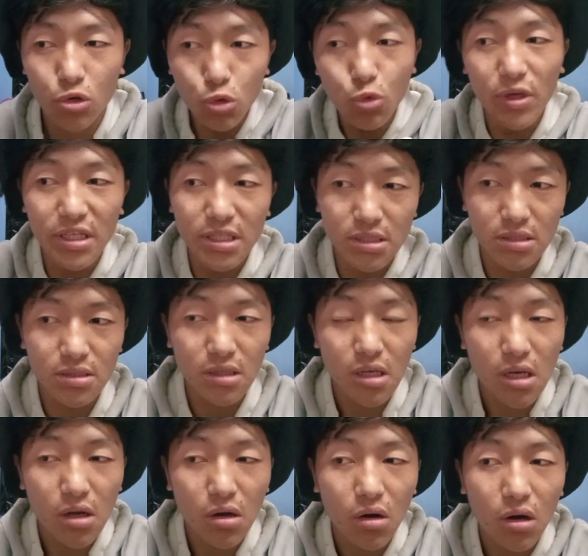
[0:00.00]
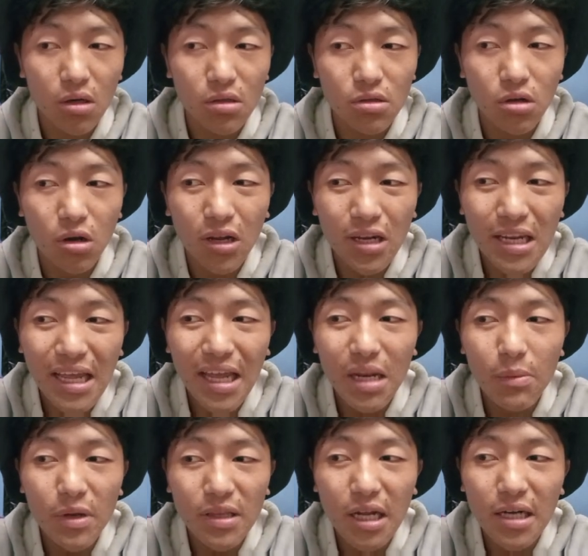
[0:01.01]
2 is. The only
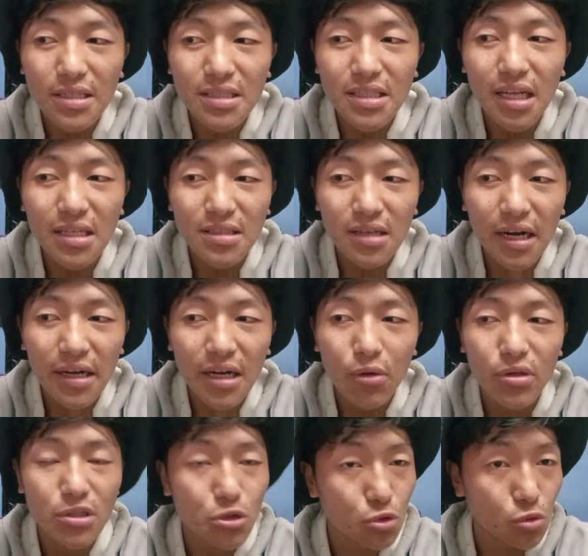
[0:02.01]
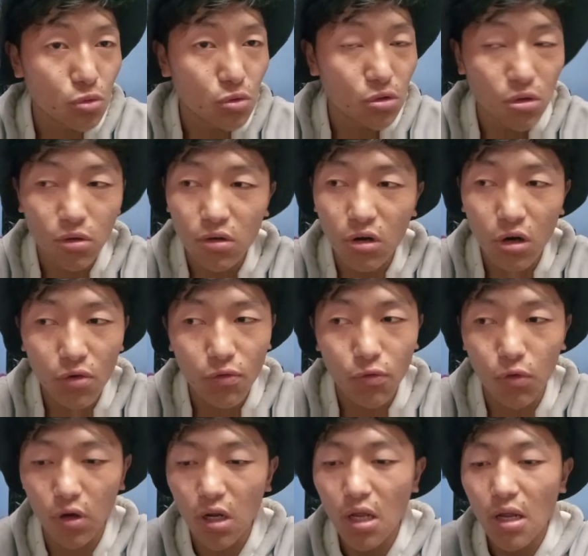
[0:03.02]
element that's seen as right now is 2, not
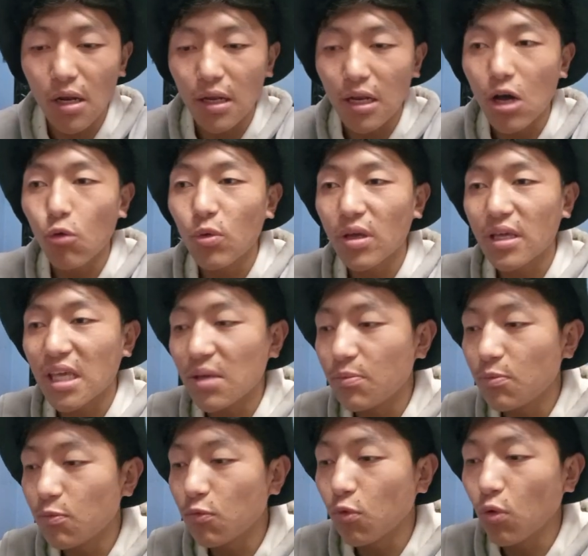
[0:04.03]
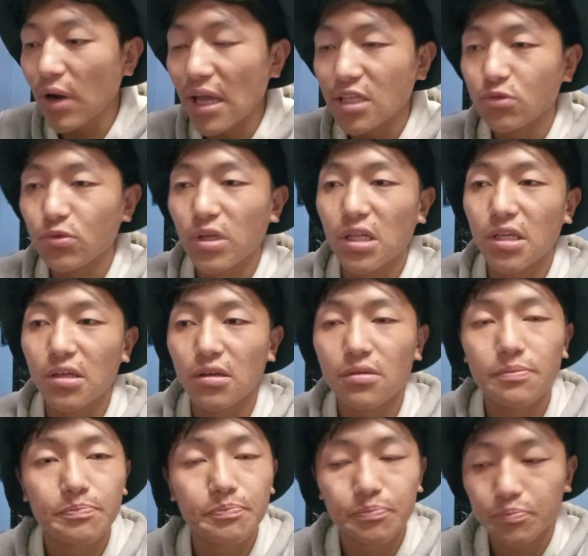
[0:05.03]
4. Now we keep 4 as well here.